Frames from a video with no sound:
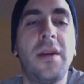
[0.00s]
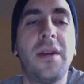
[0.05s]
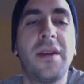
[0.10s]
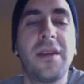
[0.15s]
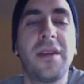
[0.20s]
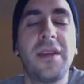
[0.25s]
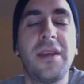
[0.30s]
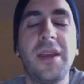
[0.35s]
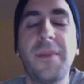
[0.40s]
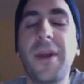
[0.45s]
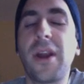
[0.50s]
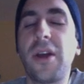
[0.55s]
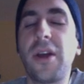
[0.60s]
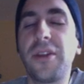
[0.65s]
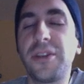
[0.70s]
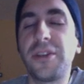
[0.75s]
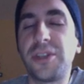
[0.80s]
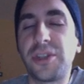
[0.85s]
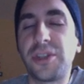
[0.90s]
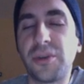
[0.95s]
Think about all
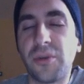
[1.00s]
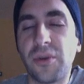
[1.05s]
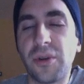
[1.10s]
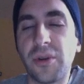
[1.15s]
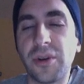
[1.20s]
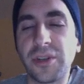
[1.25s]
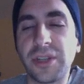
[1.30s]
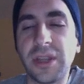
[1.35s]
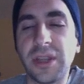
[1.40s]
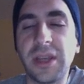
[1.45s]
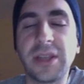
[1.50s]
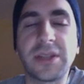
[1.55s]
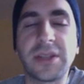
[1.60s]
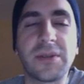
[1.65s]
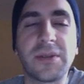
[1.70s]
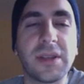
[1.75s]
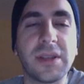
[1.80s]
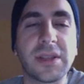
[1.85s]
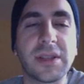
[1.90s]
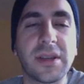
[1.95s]
the George in the
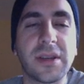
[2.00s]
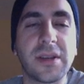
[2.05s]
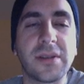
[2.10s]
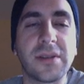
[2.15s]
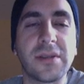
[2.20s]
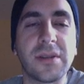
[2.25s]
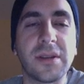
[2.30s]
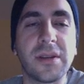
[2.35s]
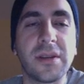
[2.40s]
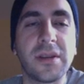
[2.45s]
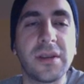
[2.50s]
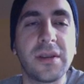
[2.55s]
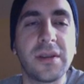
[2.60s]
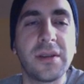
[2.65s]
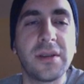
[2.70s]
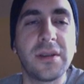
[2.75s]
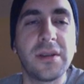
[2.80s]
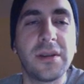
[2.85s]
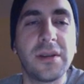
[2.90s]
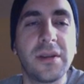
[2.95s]
history of this country.
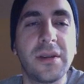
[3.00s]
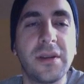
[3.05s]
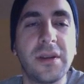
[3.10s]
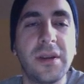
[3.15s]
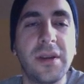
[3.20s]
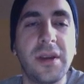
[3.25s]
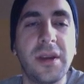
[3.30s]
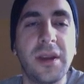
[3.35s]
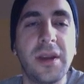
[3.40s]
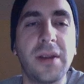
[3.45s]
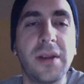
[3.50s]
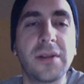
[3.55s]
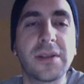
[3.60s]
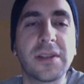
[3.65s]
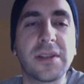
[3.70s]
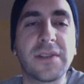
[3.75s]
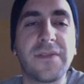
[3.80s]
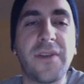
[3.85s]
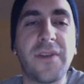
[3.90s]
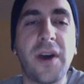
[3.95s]
And here's
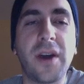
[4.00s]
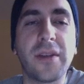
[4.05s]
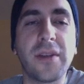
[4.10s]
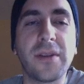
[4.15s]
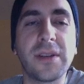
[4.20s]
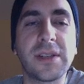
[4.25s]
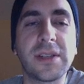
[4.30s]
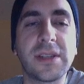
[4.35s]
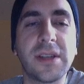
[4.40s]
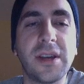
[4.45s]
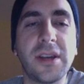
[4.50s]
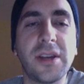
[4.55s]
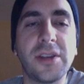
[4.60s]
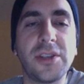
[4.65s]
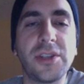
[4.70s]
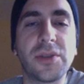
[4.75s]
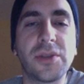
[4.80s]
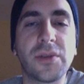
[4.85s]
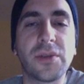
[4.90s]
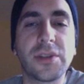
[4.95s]
his father and son,
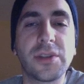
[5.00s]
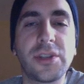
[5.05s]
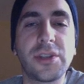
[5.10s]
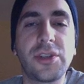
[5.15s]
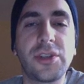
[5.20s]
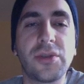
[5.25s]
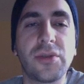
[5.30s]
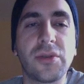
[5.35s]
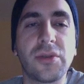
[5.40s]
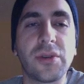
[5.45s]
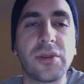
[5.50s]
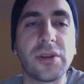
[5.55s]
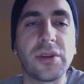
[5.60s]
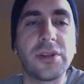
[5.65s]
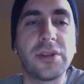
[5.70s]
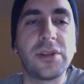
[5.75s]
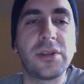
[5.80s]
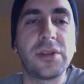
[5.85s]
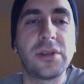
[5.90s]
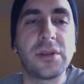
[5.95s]
George and
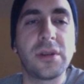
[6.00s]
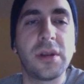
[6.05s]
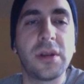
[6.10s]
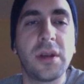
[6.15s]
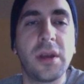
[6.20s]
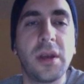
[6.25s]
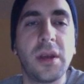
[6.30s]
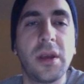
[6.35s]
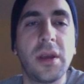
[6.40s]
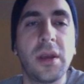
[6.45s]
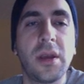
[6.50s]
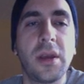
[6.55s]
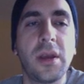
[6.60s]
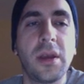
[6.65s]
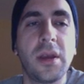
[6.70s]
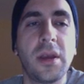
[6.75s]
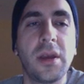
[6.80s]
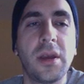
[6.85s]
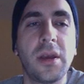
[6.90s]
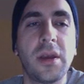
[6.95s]
George.
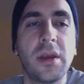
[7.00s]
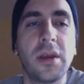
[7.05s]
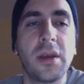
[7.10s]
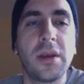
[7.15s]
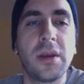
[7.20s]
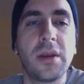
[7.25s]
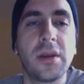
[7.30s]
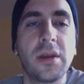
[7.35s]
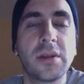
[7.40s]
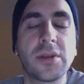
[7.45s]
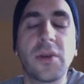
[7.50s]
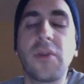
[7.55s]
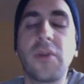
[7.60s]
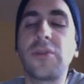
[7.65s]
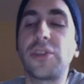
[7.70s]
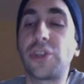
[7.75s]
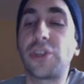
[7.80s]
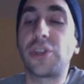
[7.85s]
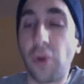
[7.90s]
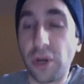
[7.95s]
So
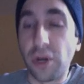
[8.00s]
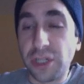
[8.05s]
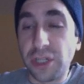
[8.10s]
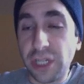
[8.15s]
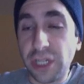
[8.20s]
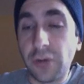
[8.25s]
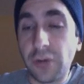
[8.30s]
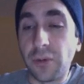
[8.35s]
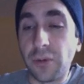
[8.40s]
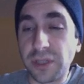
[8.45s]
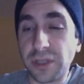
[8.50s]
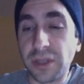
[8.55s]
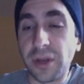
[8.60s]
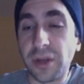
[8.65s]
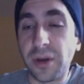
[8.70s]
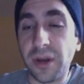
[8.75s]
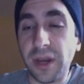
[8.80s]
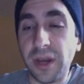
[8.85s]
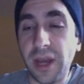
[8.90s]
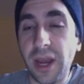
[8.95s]
George equals
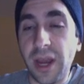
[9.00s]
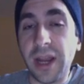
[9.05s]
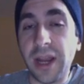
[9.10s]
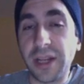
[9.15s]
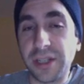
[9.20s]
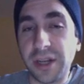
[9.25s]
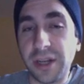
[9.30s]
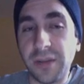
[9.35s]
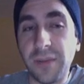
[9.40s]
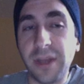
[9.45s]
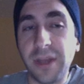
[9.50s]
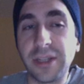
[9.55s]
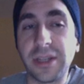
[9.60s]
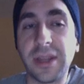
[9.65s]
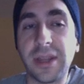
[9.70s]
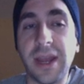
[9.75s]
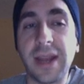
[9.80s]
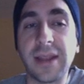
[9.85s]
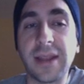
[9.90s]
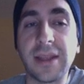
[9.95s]
39. I should have mentioned
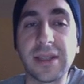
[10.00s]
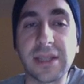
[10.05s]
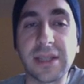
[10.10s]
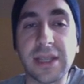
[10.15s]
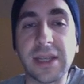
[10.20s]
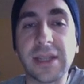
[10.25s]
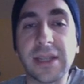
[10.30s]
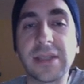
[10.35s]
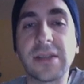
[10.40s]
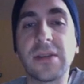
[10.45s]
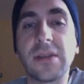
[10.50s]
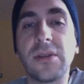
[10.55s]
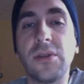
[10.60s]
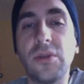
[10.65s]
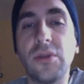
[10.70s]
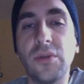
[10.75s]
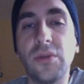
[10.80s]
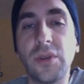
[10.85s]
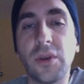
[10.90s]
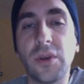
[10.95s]
that in this list.
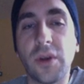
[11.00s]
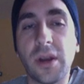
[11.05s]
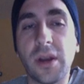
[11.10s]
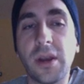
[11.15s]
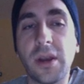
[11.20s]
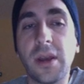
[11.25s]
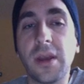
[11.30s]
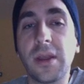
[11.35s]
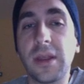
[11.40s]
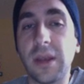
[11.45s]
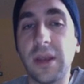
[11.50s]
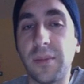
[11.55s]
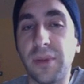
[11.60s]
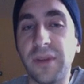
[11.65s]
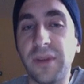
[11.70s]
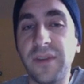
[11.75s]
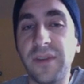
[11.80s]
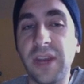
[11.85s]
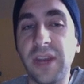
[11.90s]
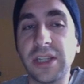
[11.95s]
New York, the
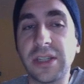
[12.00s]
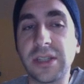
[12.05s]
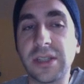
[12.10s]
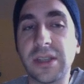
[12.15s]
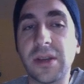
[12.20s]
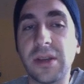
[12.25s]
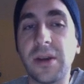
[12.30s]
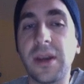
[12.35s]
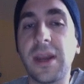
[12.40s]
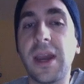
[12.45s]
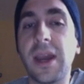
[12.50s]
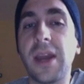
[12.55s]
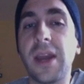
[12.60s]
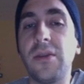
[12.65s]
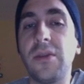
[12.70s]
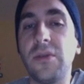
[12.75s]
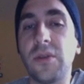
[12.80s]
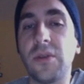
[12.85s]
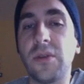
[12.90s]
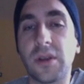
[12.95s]
abbreviation's 39.
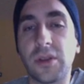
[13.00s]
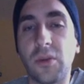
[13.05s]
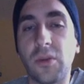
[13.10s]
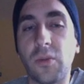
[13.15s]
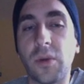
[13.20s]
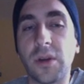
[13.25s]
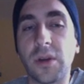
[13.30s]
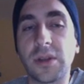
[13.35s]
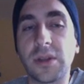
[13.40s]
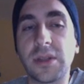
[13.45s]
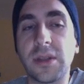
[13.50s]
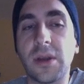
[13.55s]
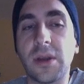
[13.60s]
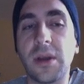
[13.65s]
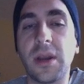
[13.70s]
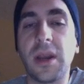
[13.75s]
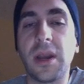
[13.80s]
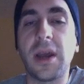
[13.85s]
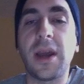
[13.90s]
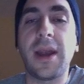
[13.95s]
New York, the word's
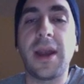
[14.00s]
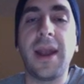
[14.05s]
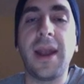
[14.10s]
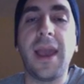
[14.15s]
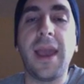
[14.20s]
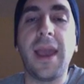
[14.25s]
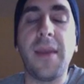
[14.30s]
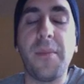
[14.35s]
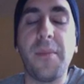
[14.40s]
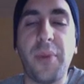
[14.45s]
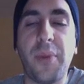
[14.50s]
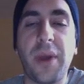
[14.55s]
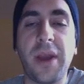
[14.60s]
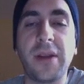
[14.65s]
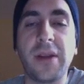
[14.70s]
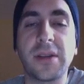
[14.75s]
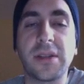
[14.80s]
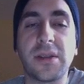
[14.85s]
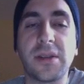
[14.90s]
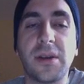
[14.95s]
39.
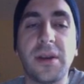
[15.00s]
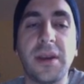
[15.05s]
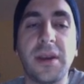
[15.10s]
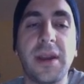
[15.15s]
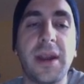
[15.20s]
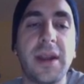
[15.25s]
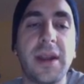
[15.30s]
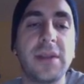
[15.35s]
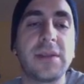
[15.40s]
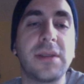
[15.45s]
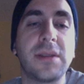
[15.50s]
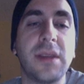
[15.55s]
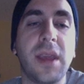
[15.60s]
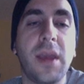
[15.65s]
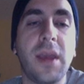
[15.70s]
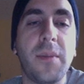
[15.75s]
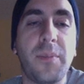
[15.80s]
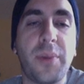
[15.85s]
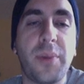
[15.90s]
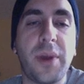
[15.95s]
Empire's 39. It's the
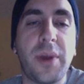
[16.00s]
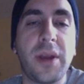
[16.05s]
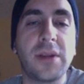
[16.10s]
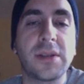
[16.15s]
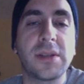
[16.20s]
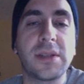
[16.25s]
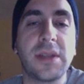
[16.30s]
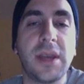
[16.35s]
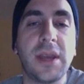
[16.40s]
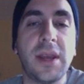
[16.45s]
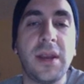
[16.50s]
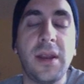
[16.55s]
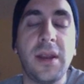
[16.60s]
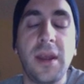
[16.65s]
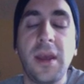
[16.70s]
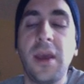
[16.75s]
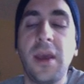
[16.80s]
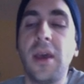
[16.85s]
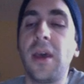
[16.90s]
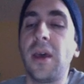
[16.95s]
Empire State.
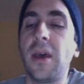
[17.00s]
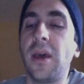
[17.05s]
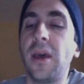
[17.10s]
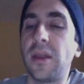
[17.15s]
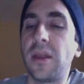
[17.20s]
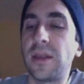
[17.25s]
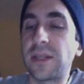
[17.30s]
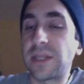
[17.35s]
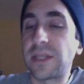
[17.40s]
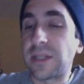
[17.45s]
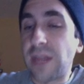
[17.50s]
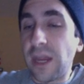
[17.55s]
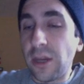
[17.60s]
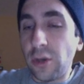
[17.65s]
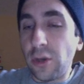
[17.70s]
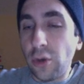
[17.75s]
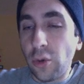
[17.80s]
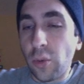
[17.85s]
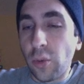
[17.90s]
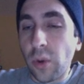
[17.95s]
This is a
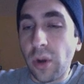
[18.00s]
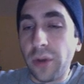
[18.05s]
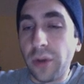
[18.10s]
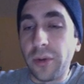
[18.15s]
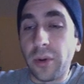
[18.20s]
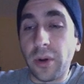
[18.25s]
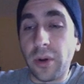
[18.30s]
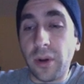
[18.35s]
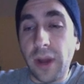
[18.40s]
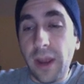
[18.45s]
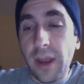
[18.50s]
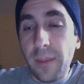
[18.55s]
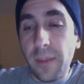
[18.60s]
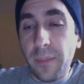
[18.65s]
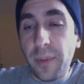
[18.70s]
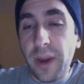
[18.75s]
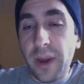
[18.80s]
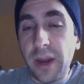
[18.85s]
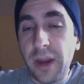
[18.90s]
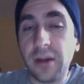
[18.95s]
New World Order
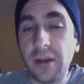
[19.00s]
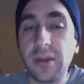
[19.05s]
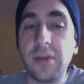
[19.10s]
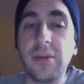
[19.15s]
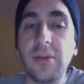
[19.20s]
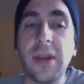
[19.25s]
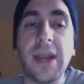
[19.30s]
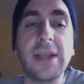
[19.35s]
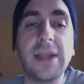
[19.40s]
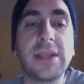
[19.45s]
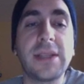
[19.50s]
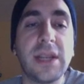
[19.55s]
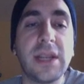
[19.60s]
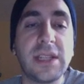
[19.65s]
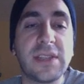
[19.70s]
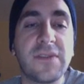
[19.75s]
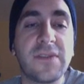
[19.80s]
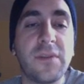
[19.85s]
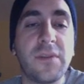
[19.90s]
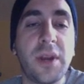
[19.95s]
empire, the United
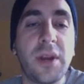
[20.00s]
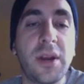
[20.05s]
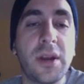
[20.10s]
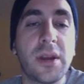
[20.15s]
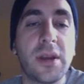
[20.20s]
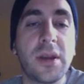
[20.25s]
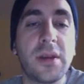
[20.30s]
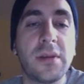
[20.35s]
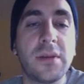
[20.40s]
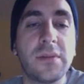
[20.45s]
States of America.